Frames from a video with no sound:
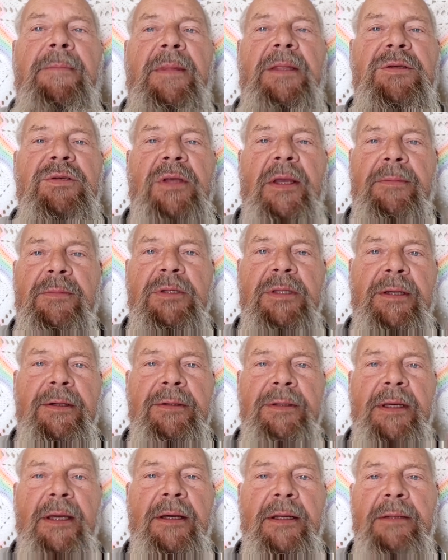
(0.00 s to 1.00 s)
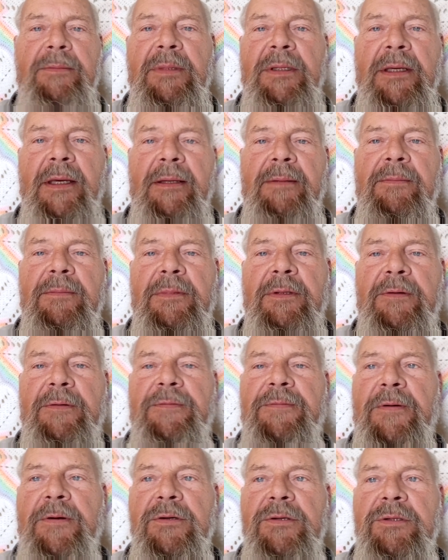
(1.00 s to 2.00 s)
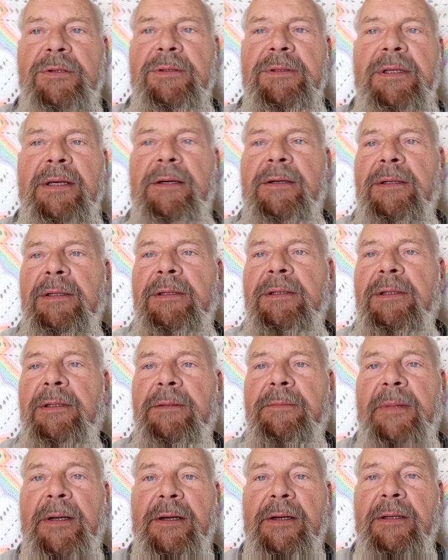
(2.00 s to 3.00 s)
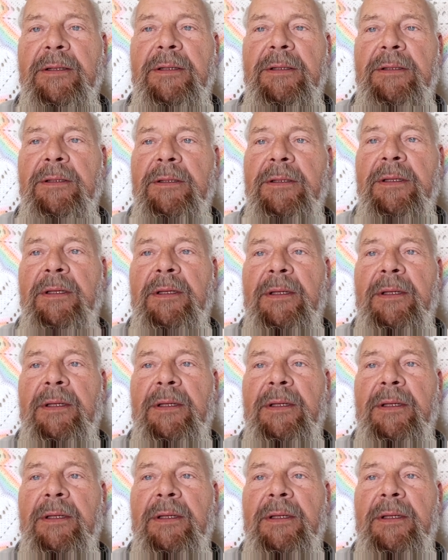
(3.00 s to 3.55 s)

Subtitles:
San Mateo County became the first county in America